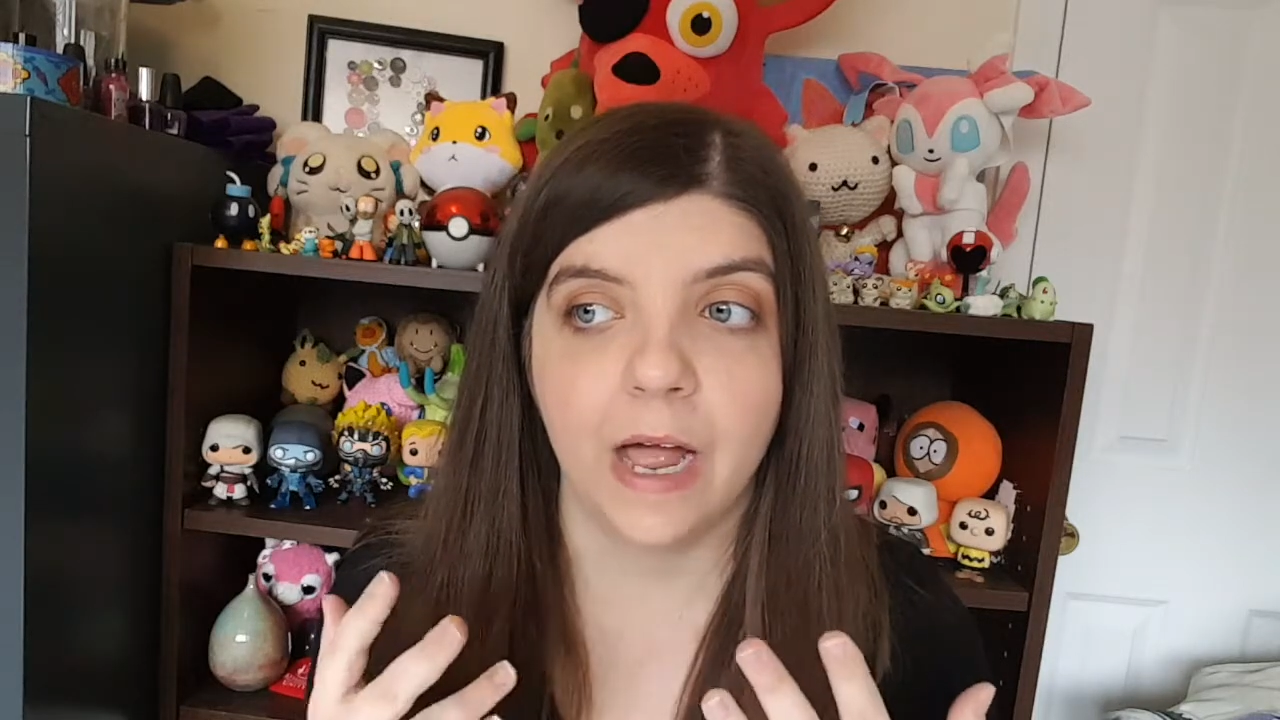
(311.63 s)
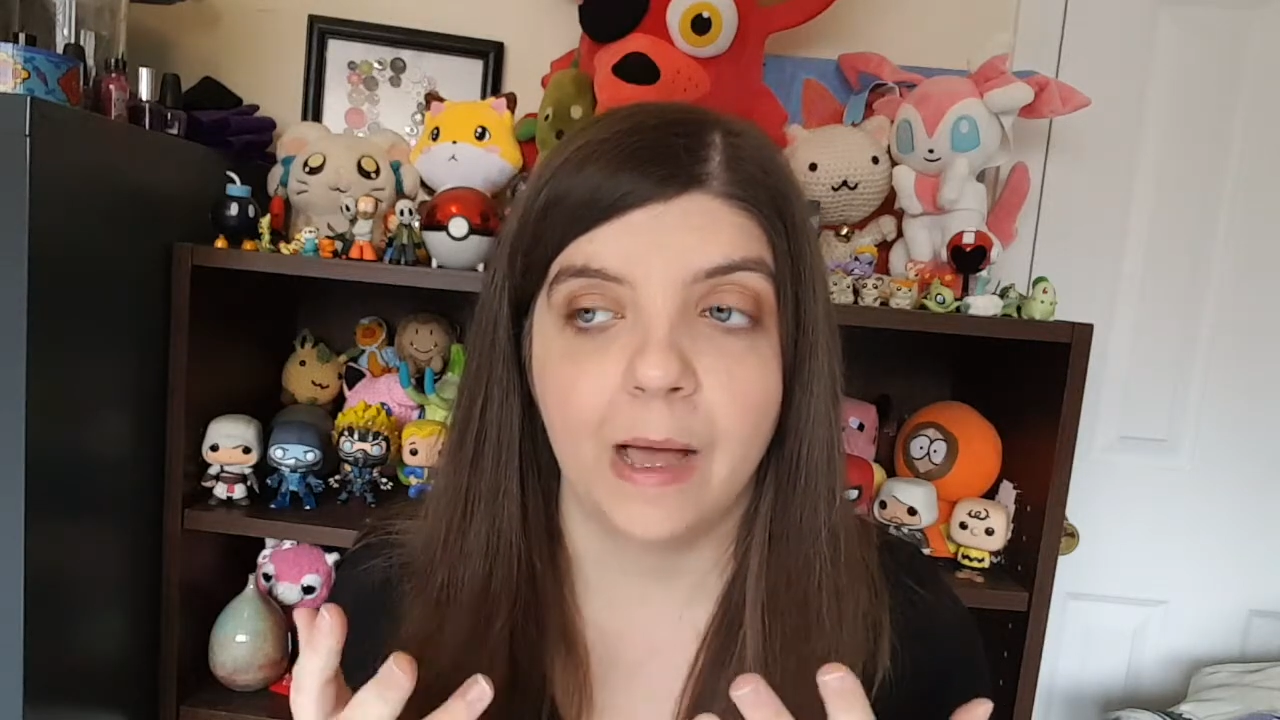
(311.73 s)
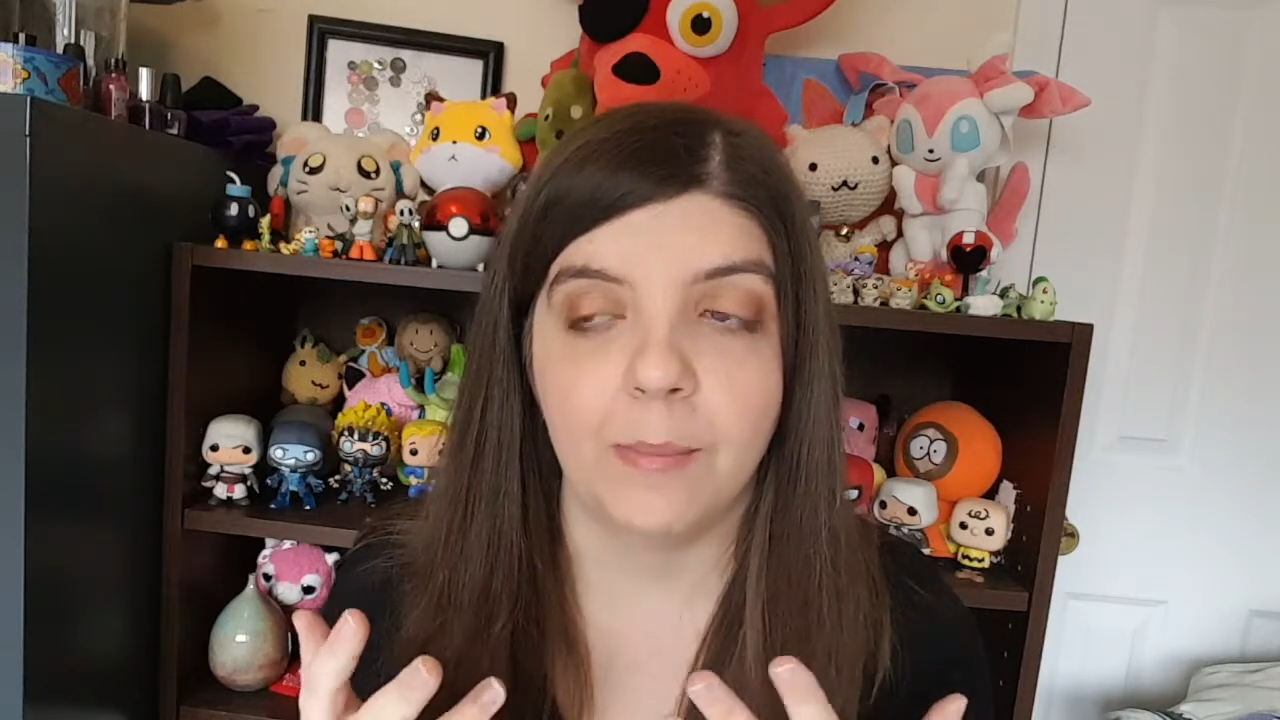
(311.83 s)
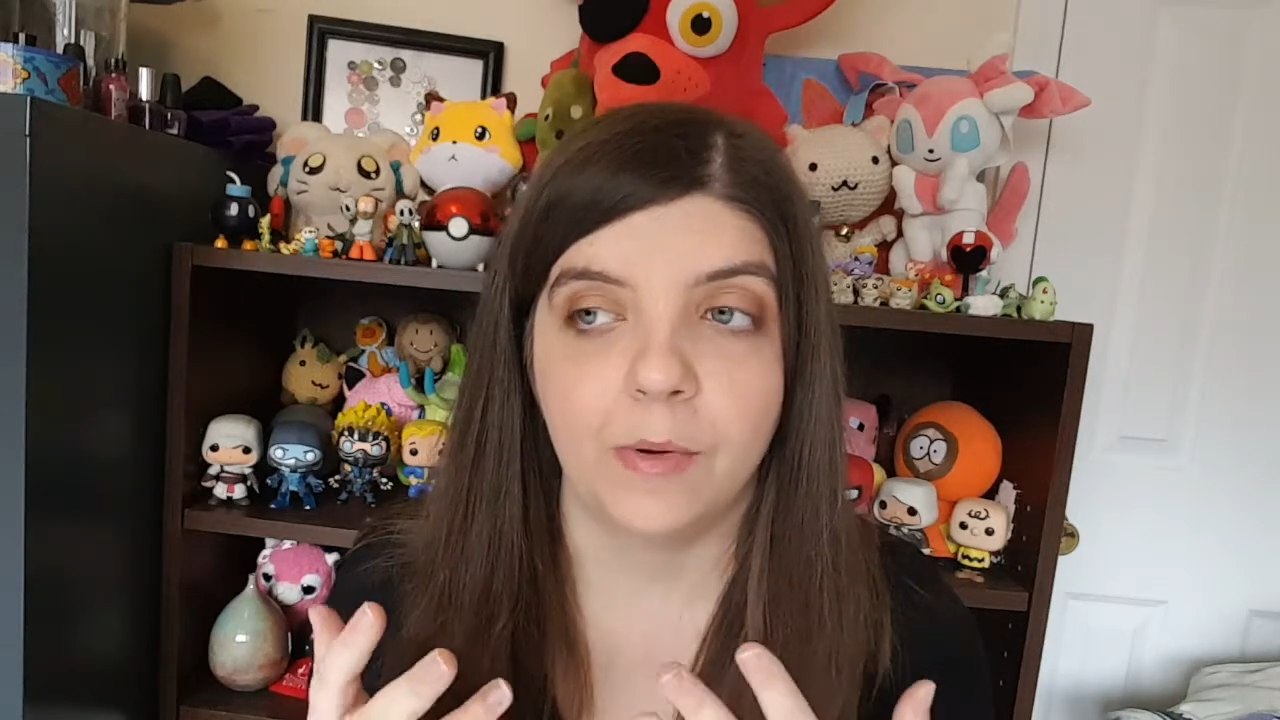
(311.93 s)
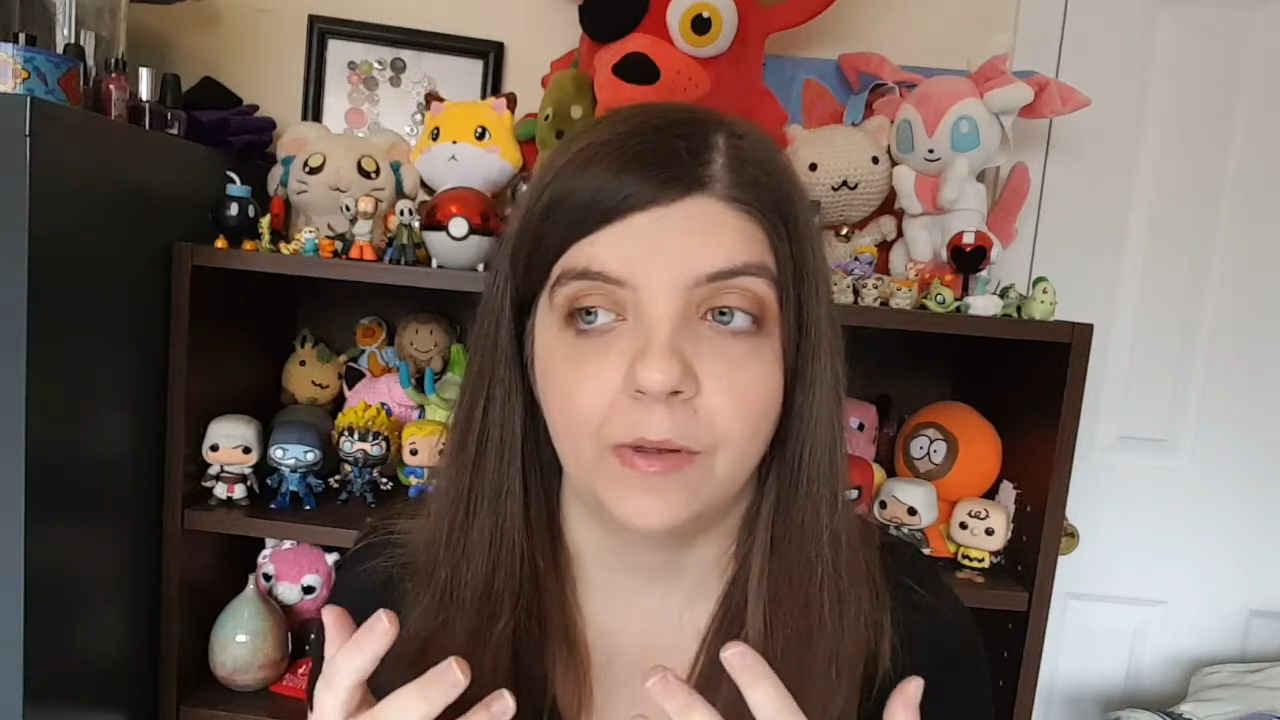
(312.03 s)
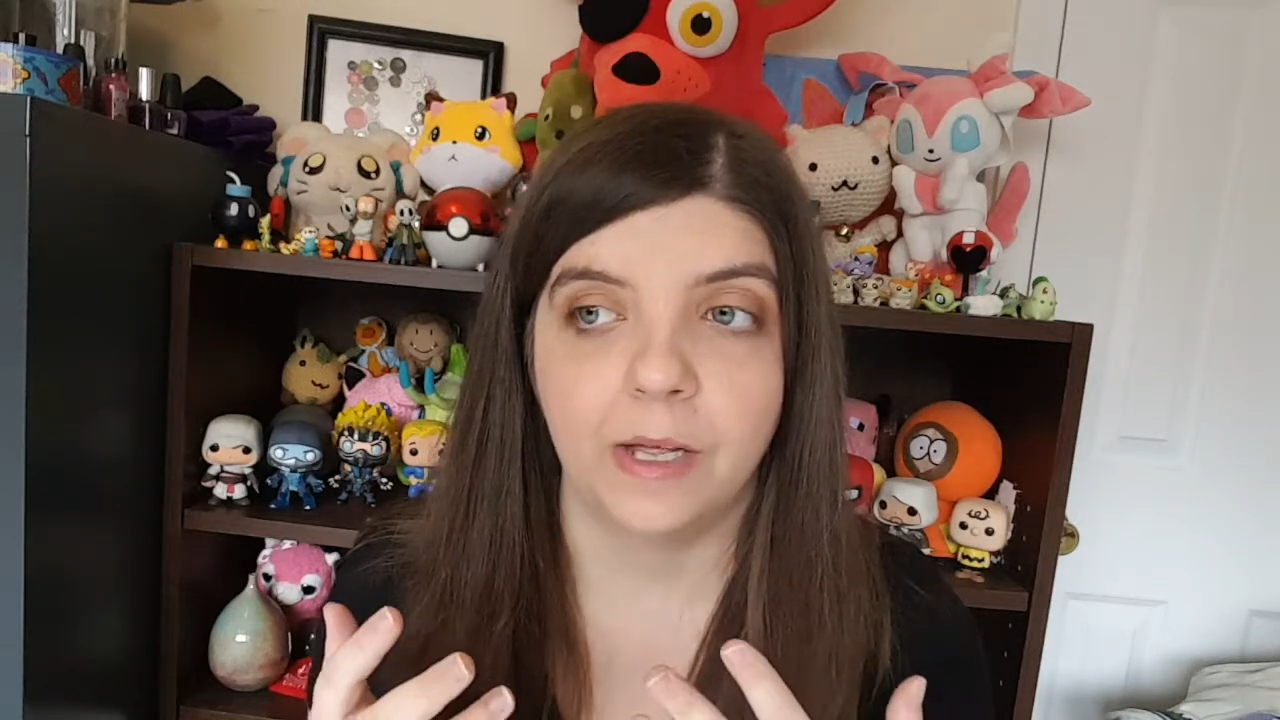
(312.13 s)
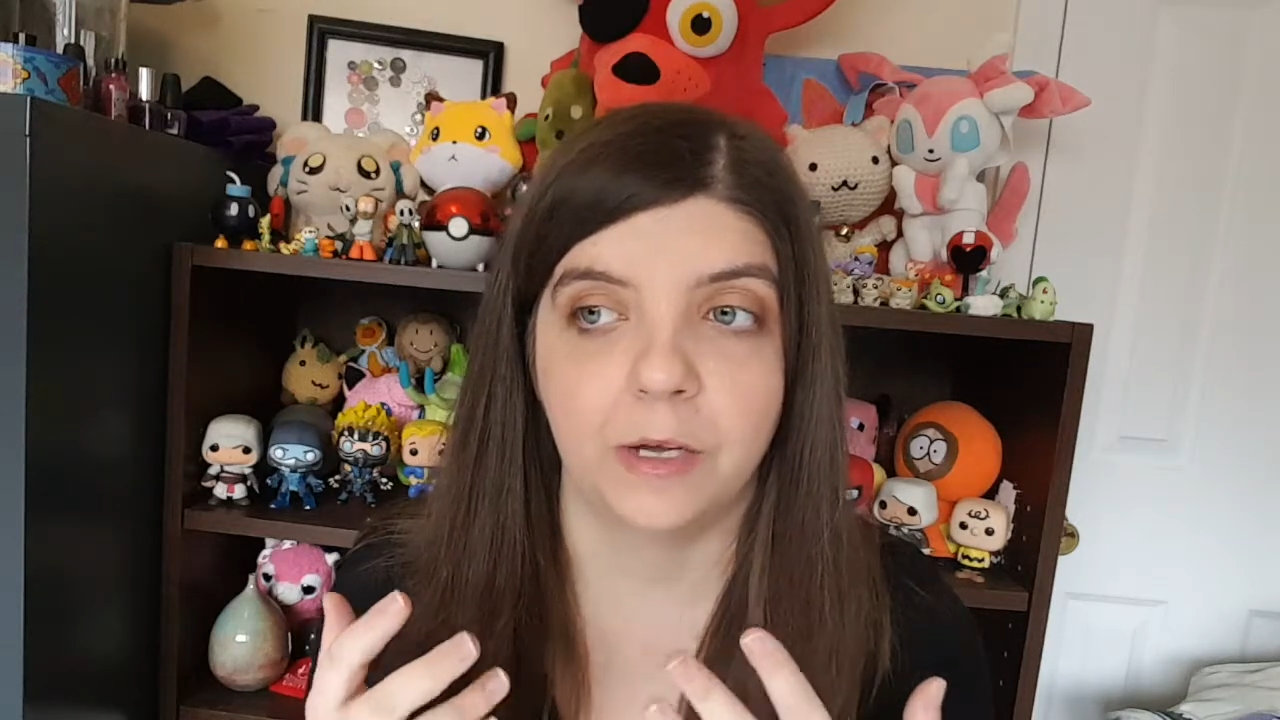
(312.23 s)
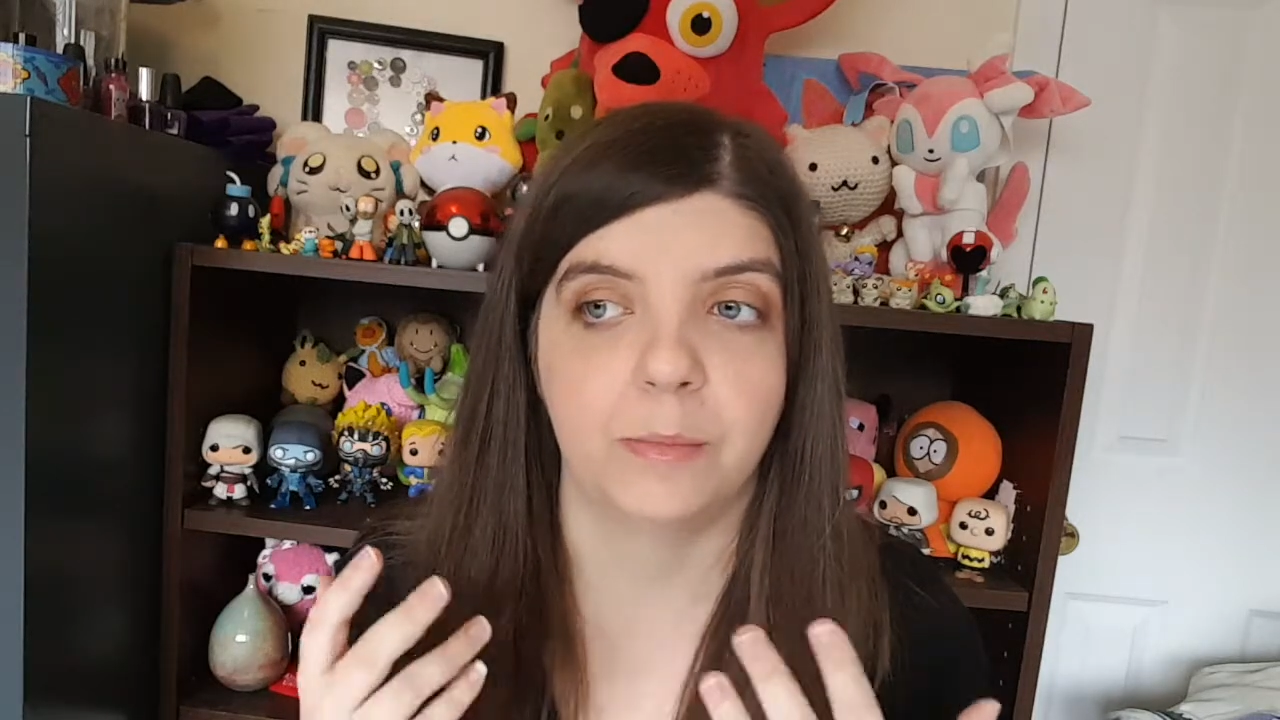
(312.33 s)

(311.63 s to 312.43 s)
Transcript: app on like